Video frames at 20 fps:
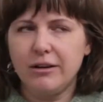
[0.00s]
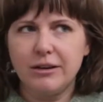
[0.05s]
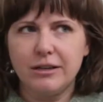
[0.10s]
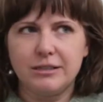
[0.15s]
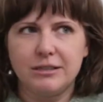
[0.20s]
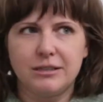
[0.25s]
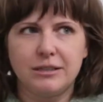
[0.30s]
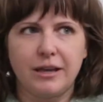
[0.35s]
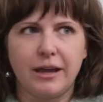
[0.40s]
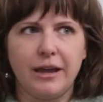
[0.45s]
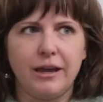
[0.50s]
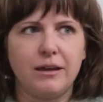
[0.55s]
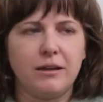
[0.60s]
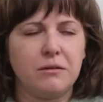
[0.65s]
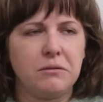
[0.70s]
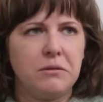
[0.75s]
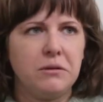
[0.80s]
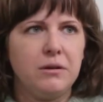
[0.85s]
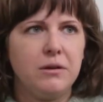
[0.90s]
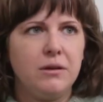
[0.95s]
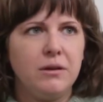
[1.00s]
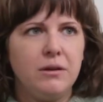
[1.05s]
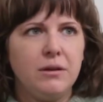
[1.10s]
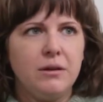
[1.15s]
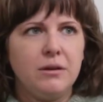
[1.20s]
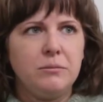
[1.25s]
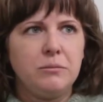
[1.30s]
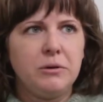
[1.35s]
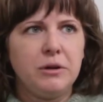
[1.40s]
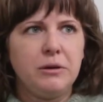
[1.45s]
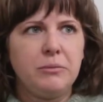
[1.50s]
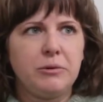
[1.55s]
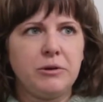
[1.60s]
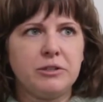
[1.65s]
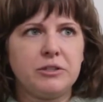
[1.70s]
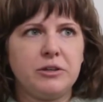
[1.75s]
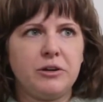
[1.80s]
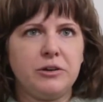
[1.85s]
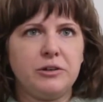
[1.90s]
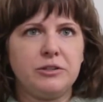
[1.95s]
It's like pretty
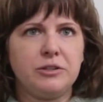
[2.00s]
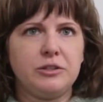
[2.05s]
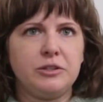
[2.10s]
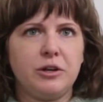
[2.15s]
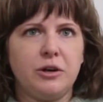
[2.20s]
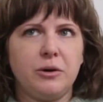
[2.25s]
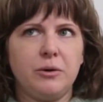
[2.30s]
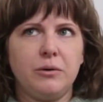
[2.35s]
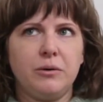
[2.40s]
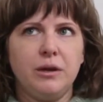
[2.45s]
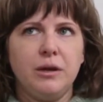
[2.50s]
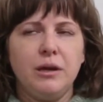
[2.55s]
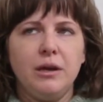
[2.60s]
personal, so